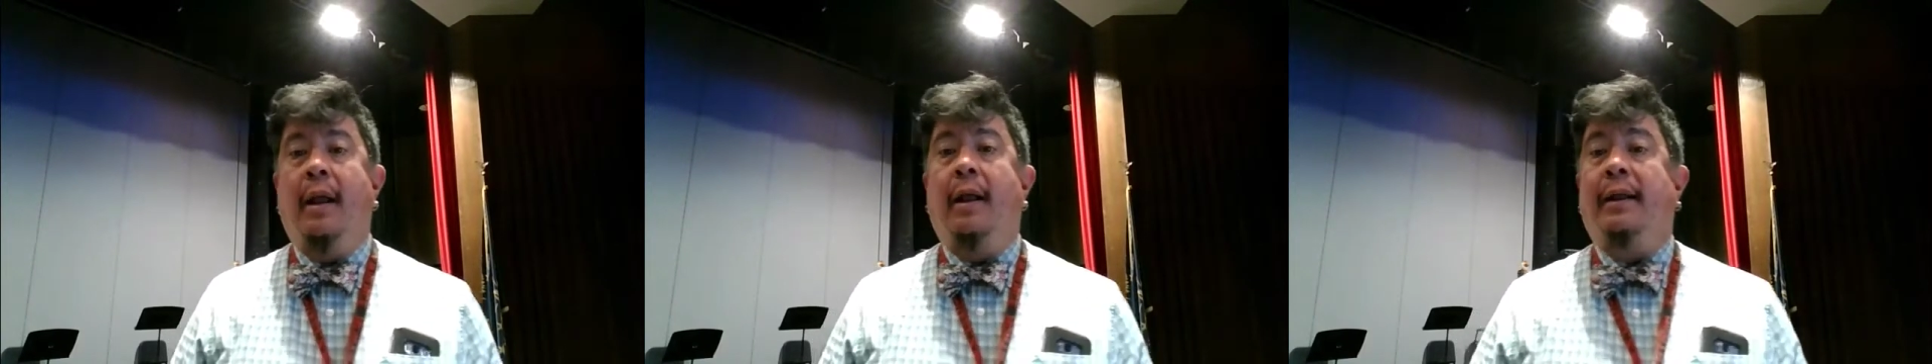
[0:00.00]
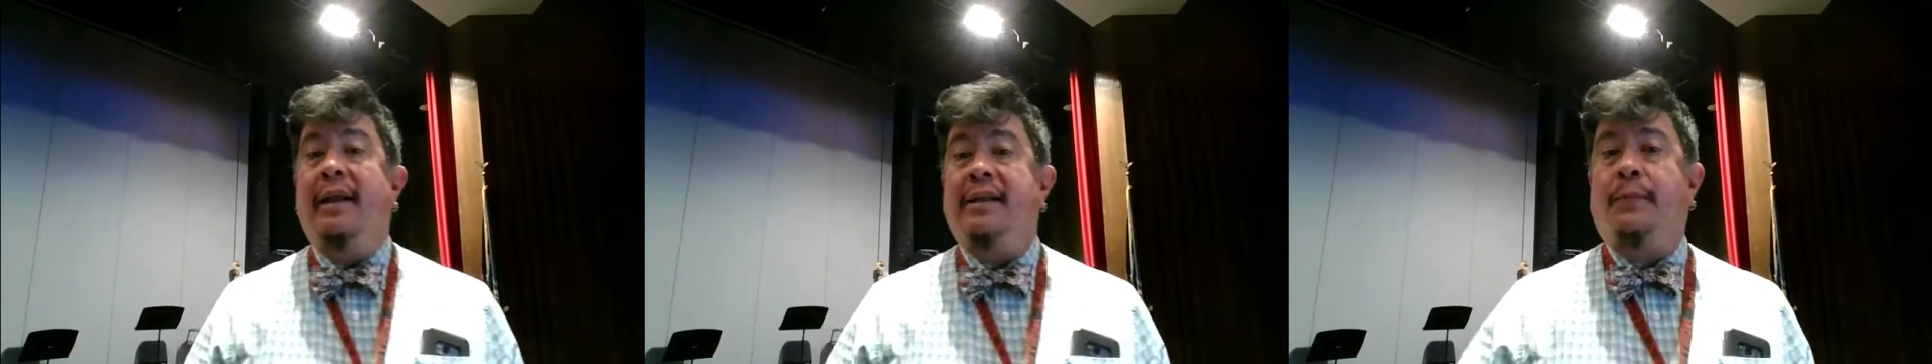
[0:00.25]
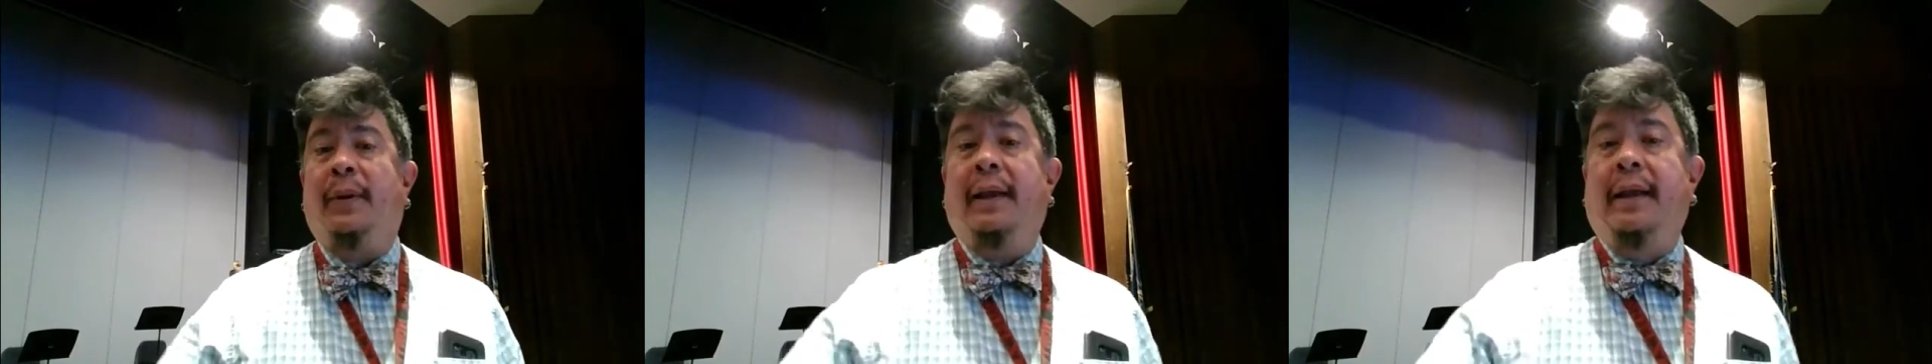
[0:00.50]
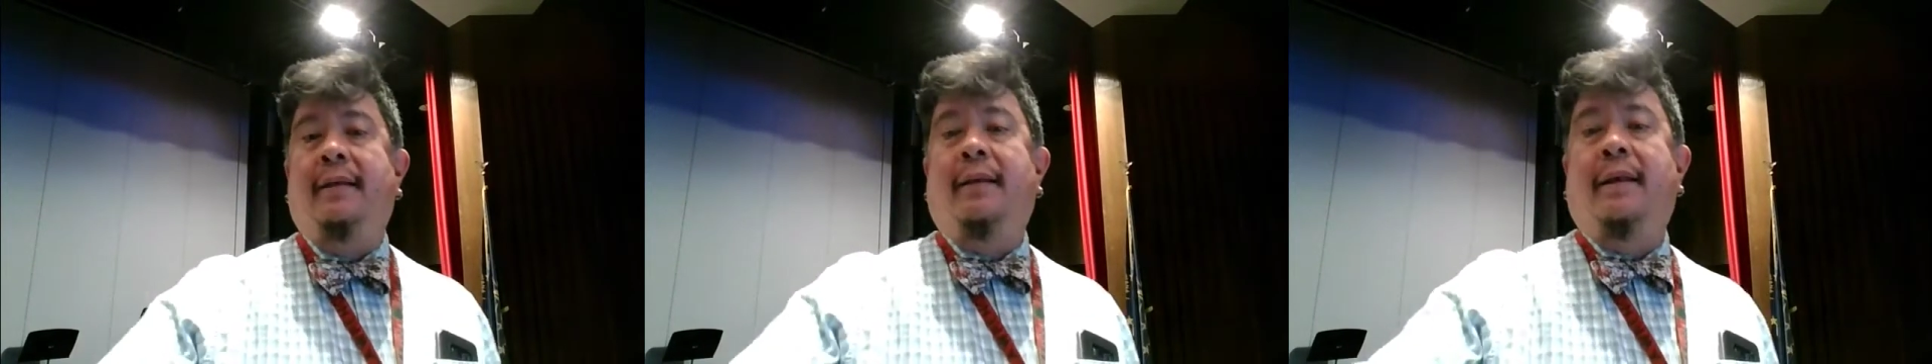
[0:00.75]
Let's
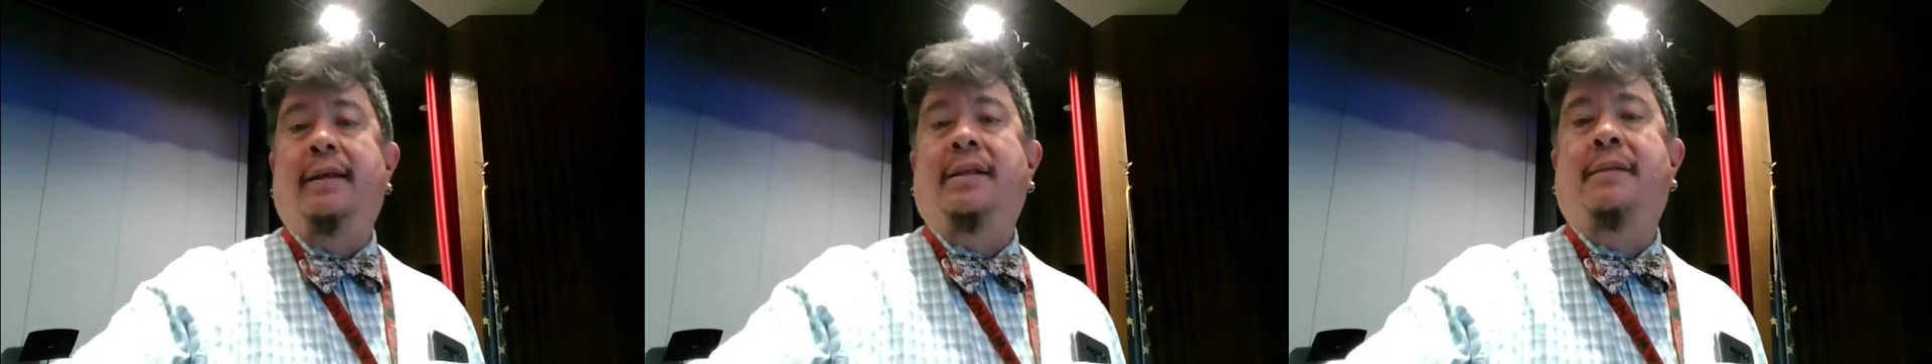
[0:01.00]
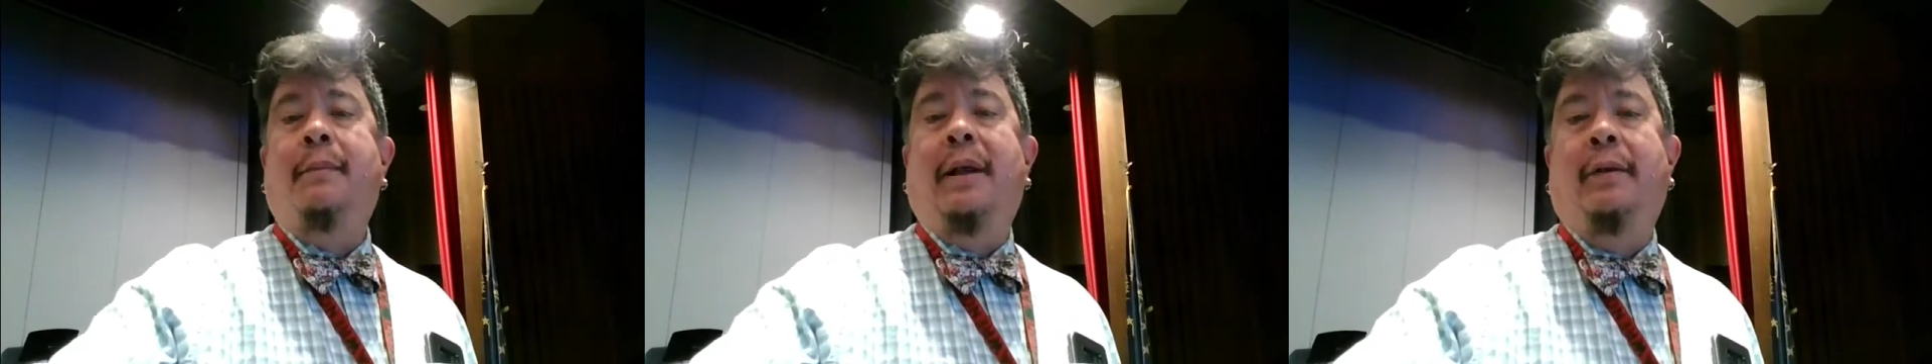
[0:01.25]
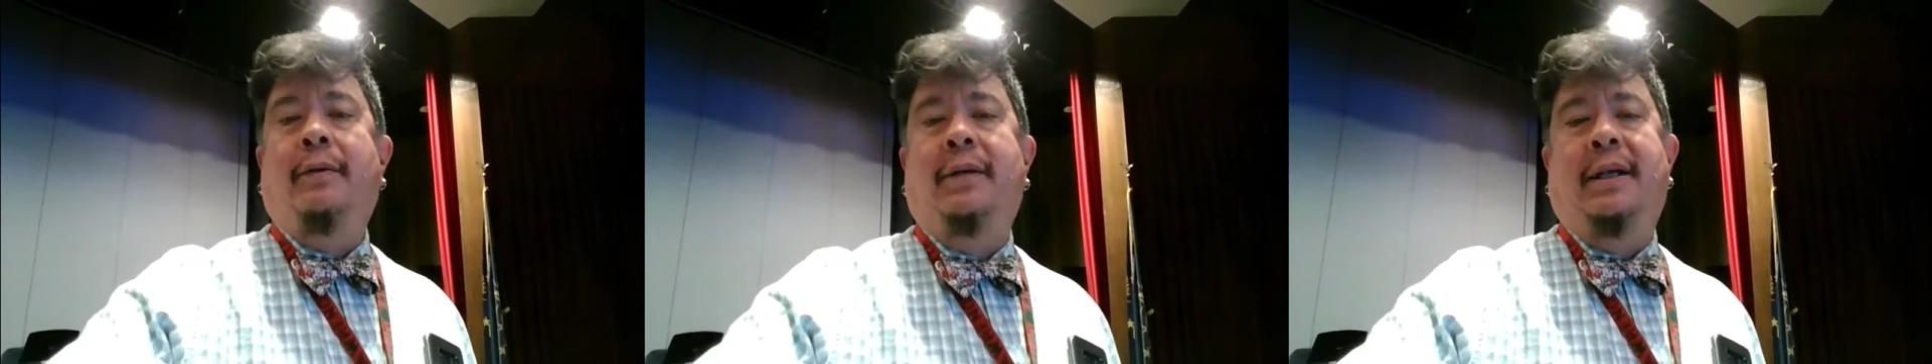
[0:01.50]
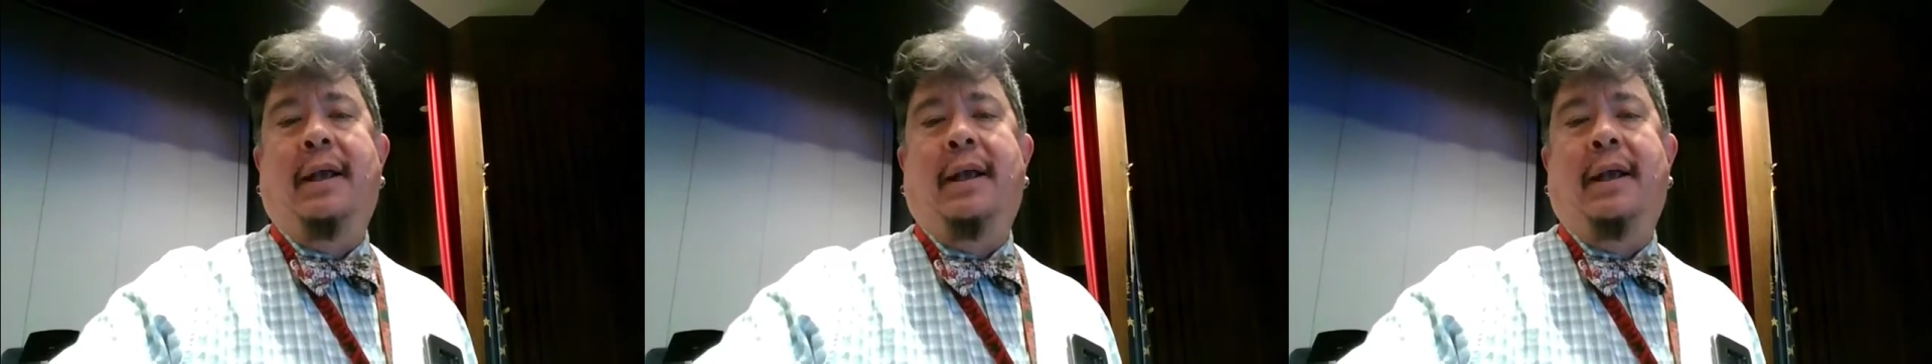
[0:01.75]
play this melody.